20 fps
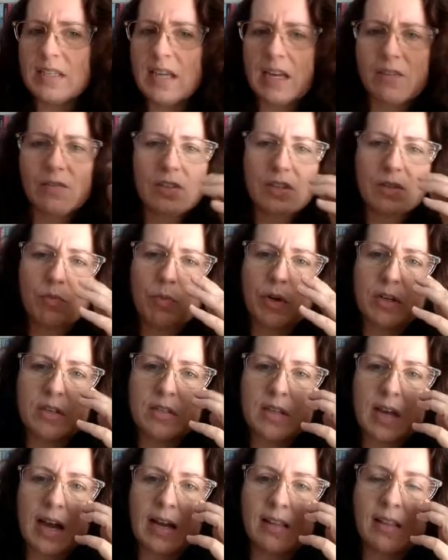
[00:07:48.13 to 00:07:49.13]
out of his books.
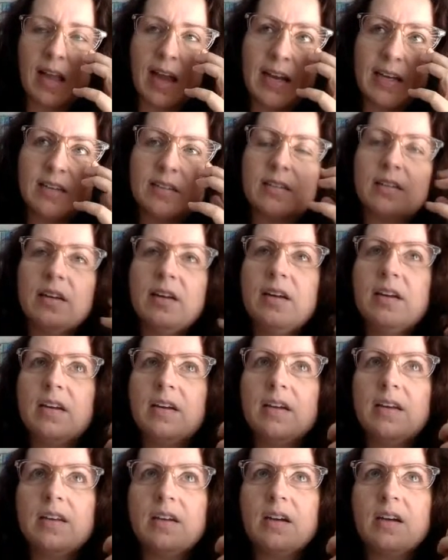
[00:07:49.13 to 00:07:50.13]
I liked
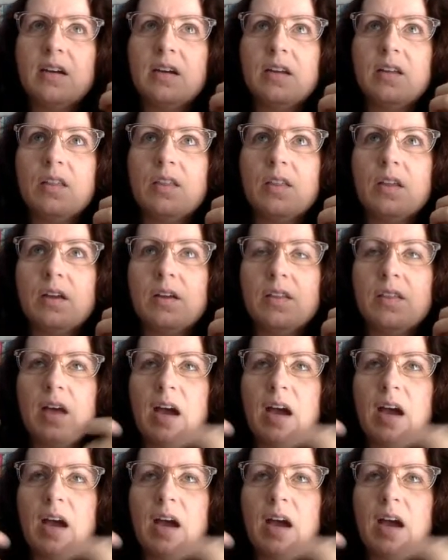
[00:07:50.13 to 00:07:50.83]
the